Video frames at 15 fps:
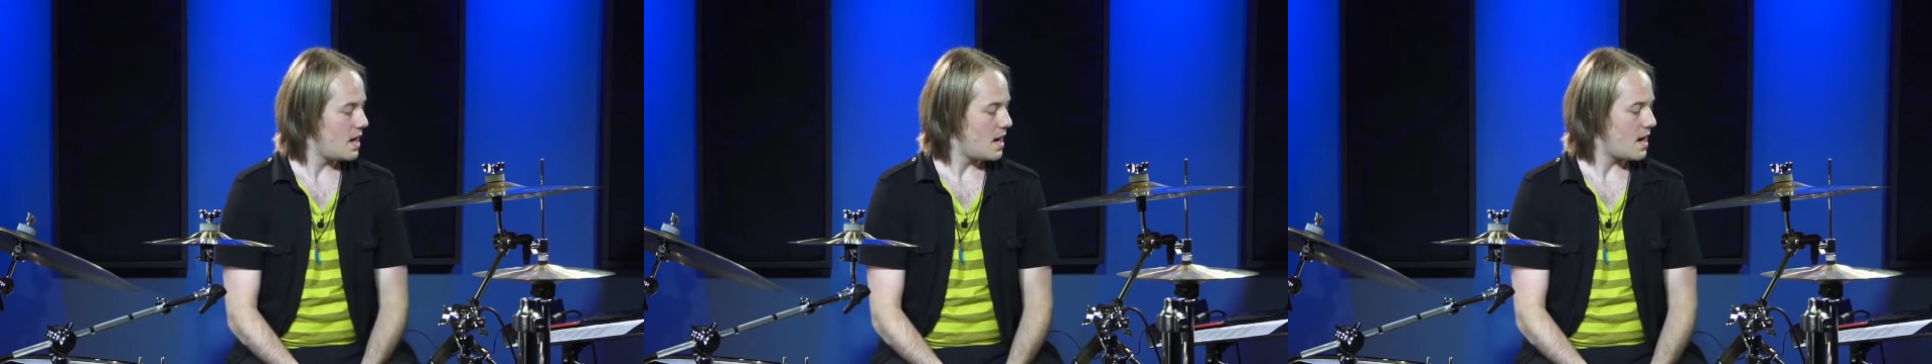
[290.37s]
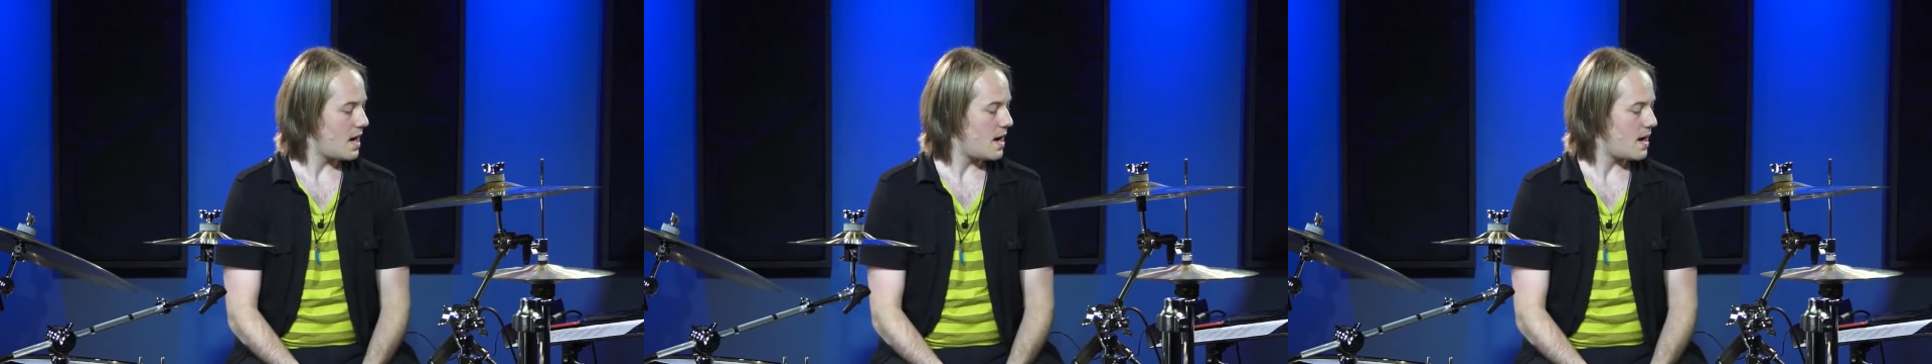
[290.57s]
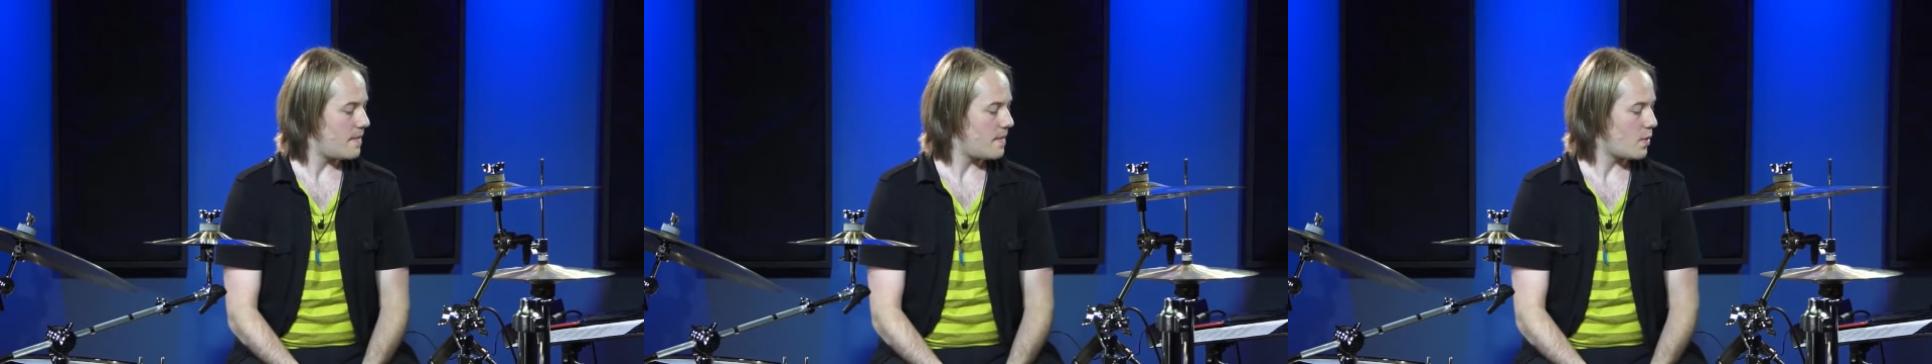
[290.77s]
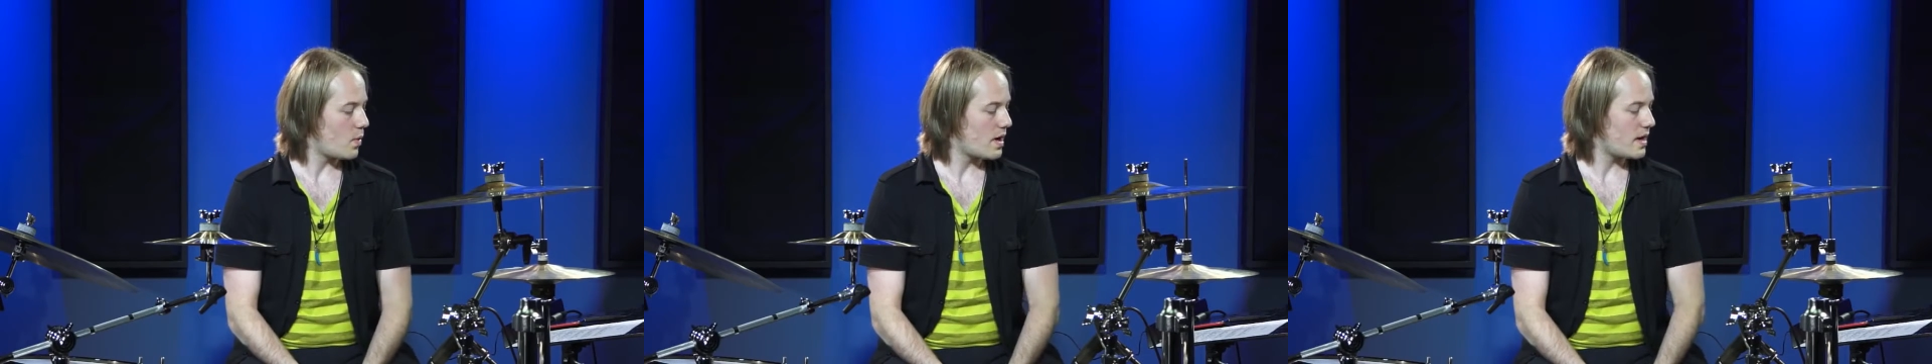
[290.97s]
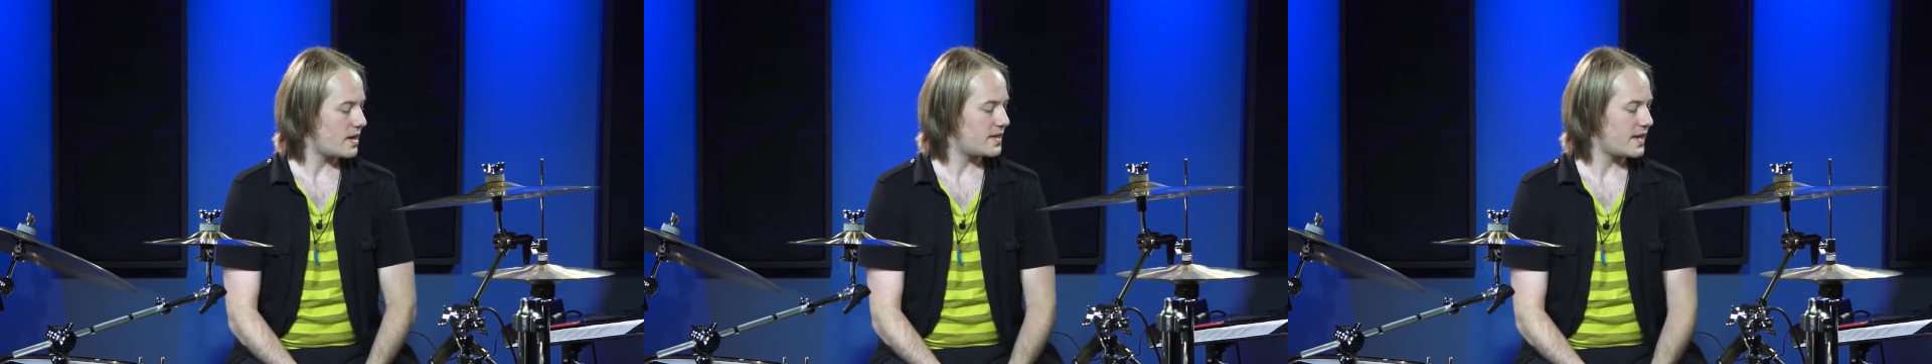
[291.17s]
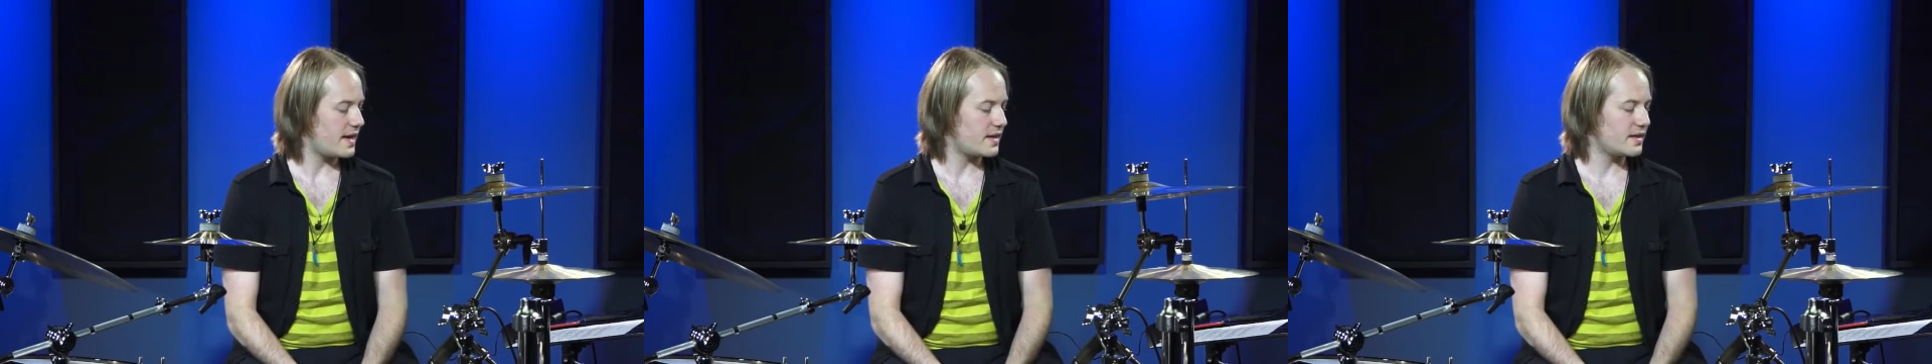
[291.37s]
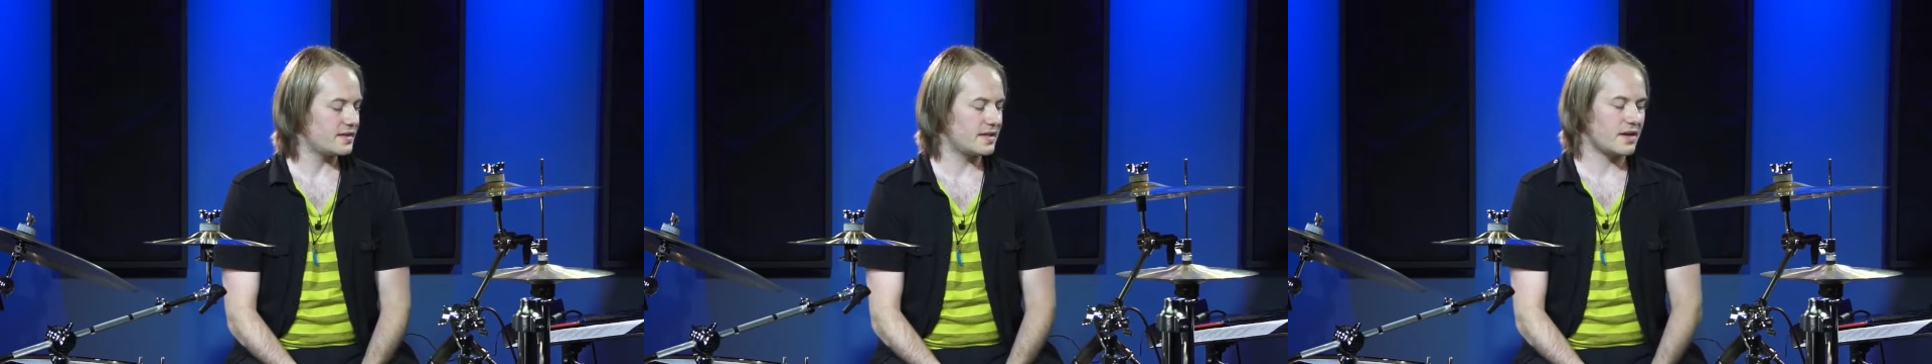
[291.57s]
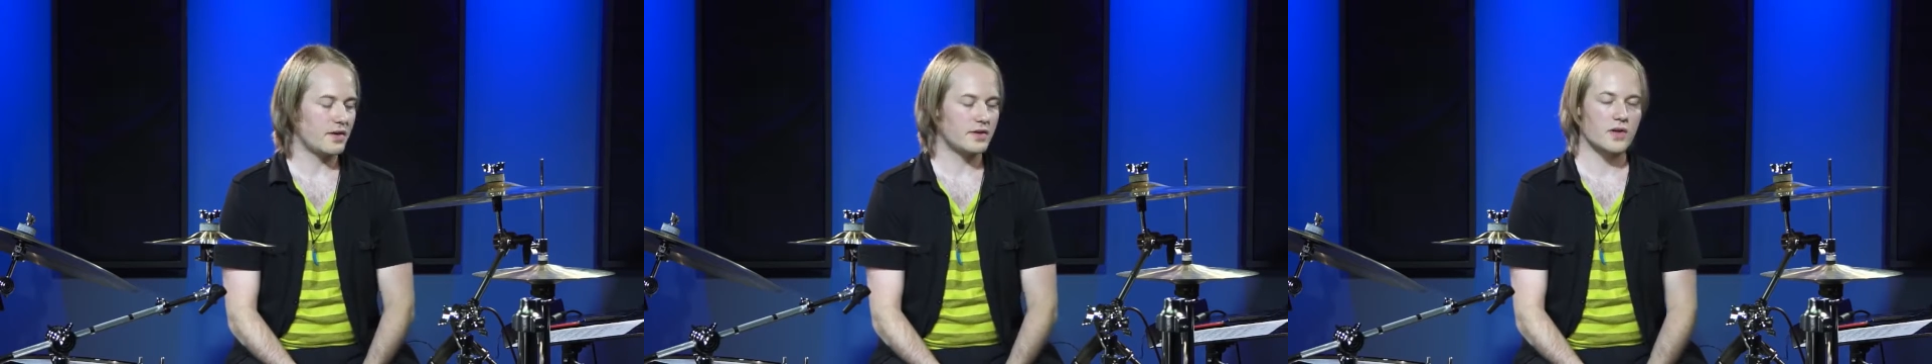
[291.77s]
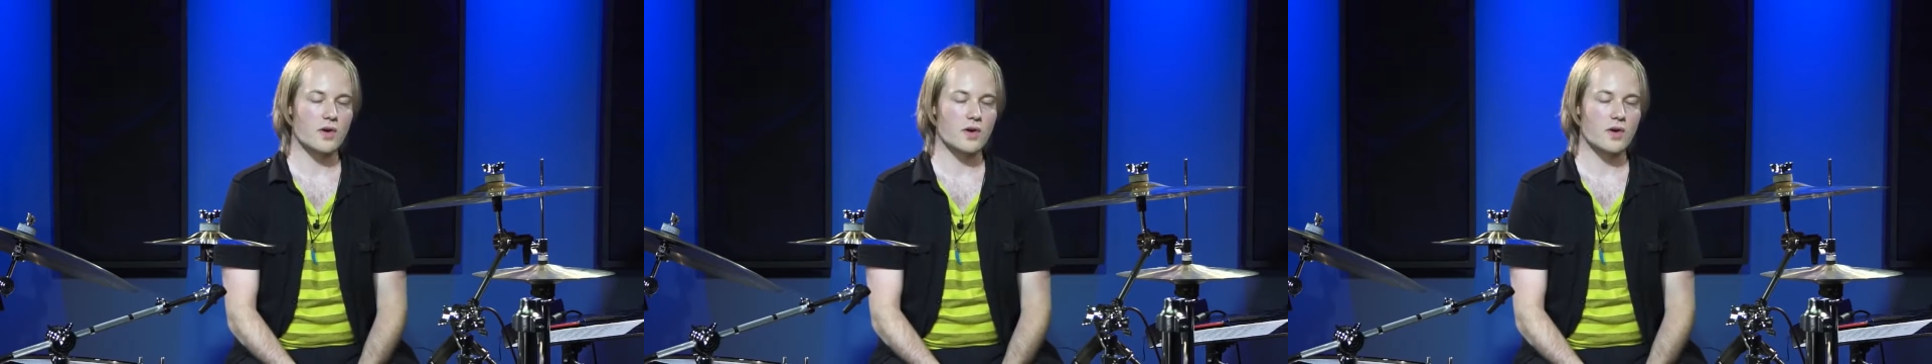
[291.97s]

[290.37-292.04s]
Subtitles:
We're going to take it easy here.